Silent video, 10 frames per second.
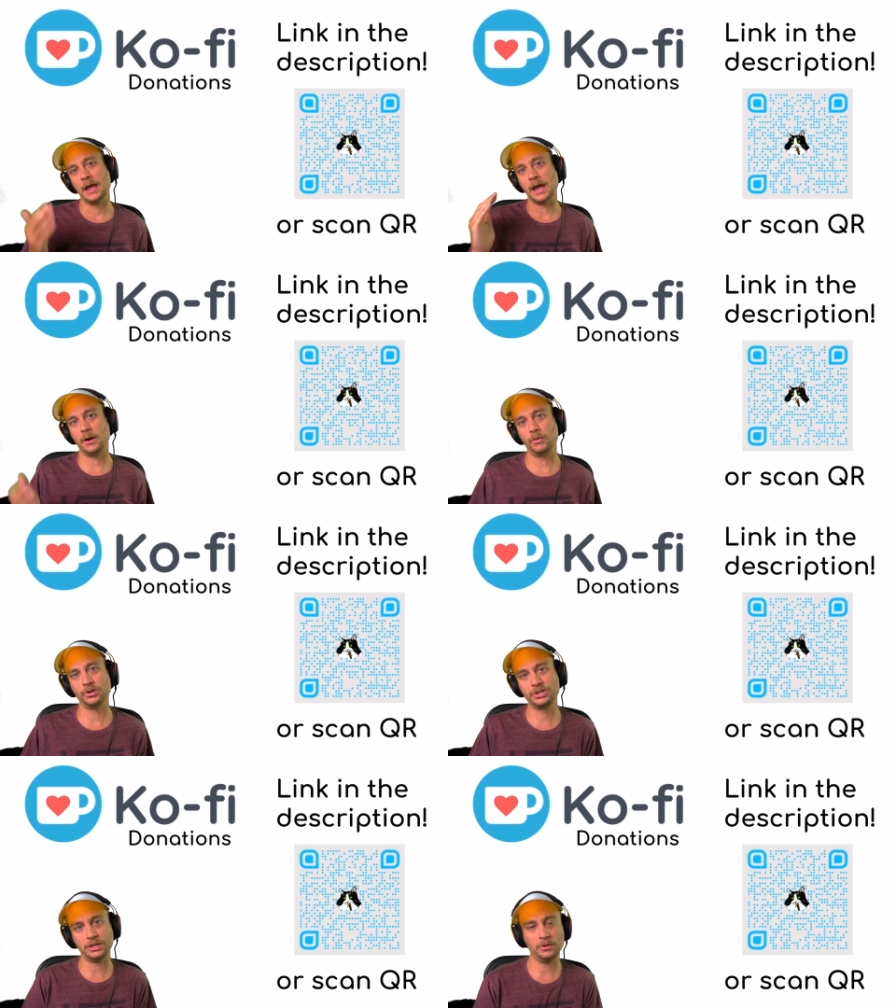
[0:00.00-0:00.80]
And we'll
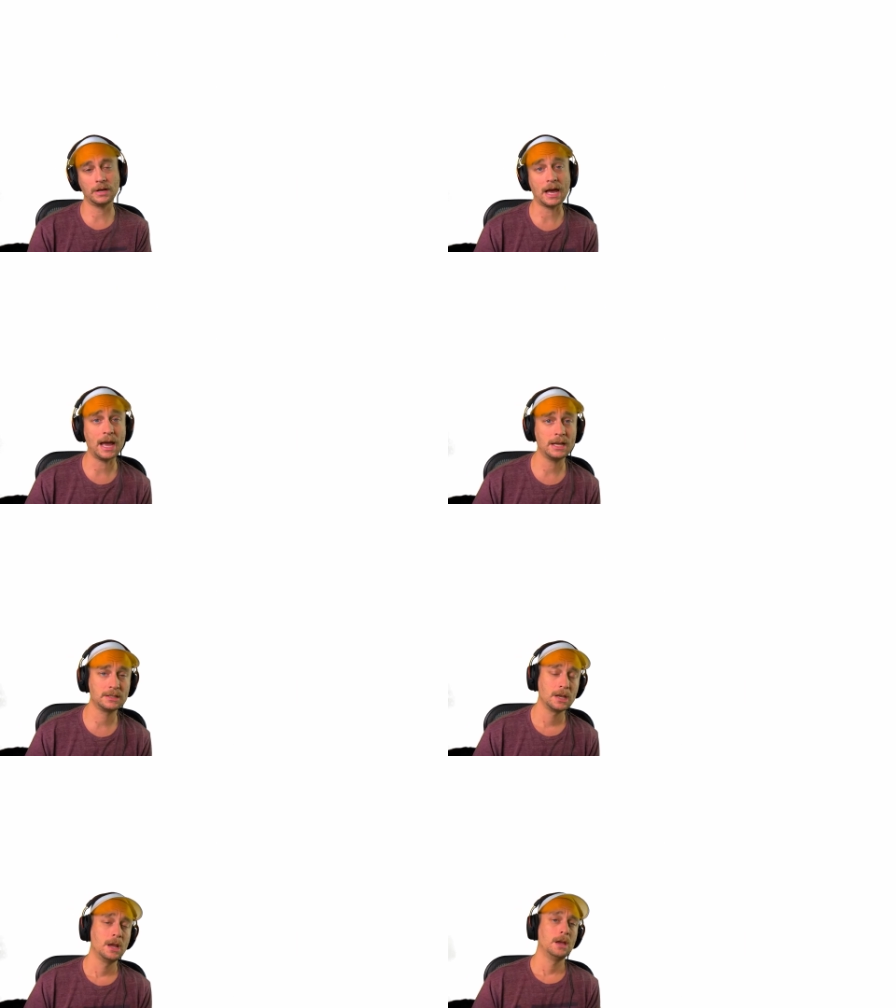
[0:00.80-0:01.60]
see you guys
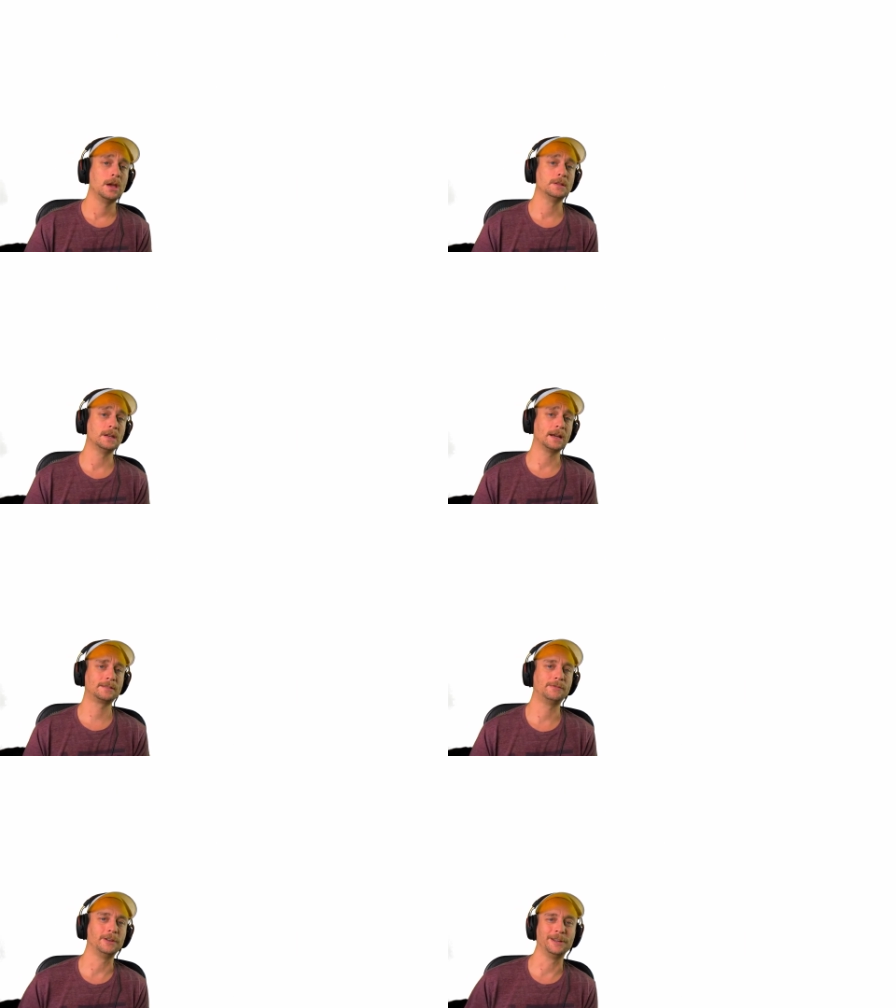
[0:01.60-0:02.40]
in the next
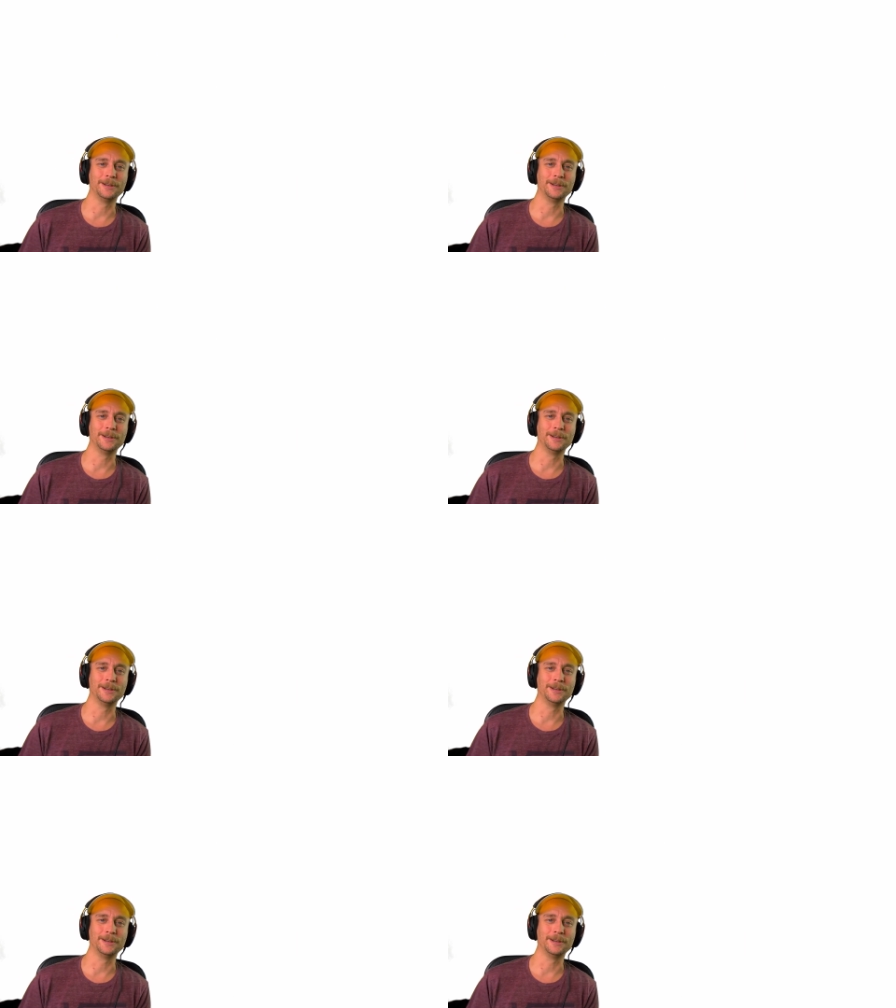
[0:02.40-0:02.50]
video.